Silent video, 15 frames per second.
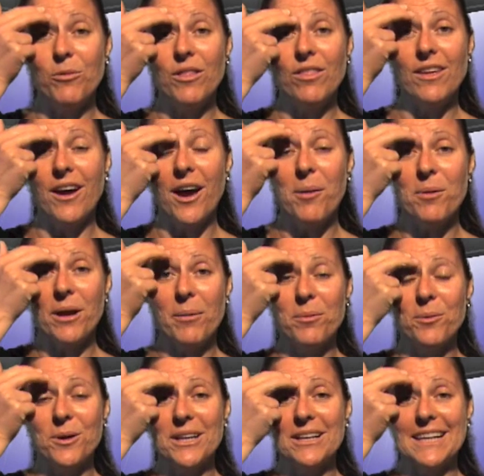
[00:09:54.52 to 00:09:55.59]
with the eyebrow
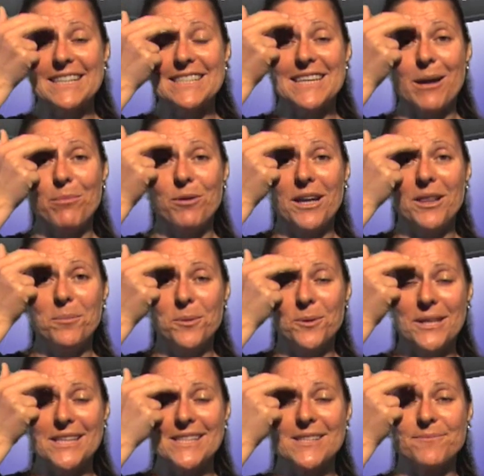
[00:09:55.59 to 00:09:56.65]
point, let's tap around the
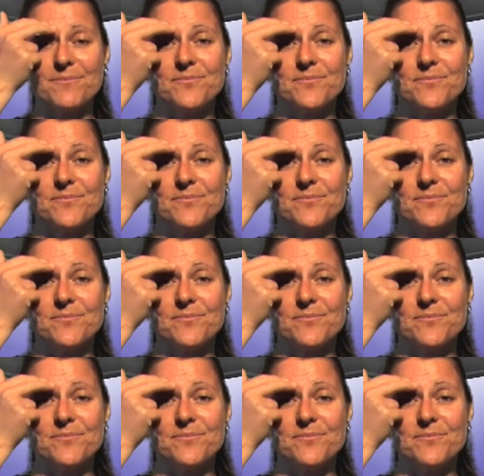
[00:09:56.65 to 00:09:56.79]
points.